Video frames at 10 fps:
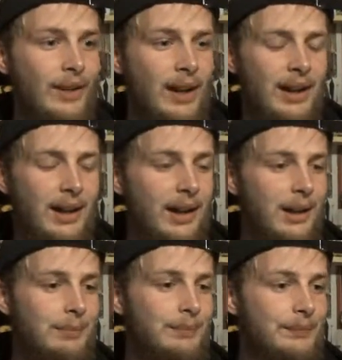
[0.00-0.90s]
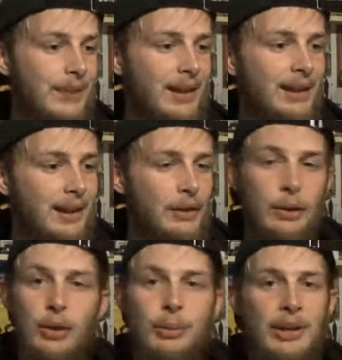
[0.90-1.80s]
The
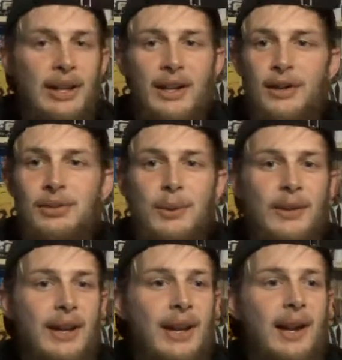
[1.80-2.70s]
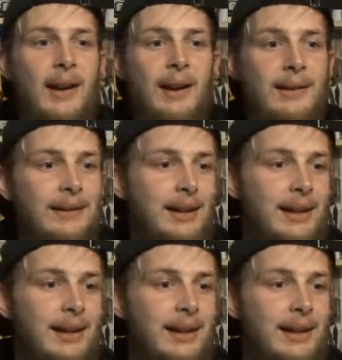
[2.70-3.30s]
Lumineers were there.